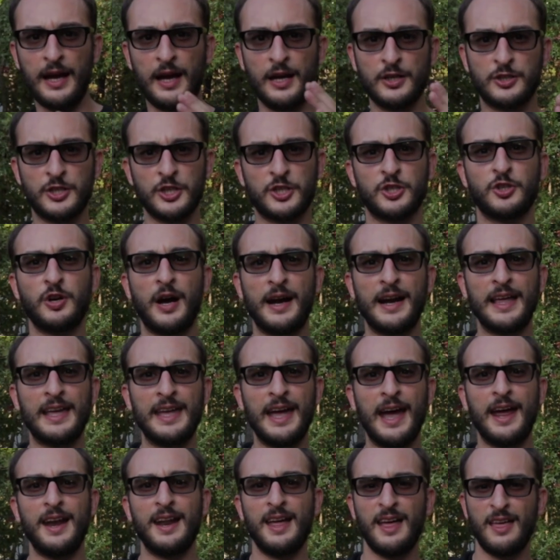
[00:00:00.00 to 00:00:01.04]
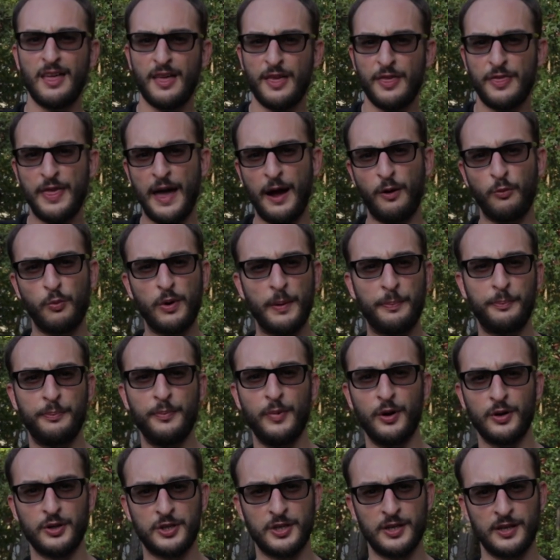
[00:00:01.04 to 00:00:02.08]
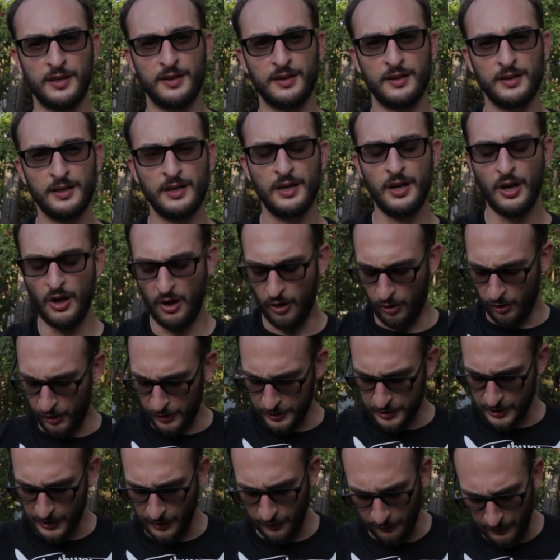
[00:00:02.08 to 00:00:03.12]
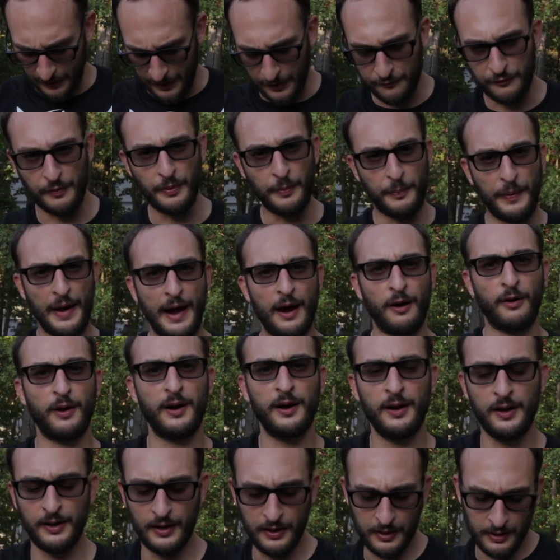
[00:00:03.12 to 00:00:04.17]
and just trying to get that whip motion, all generated from the power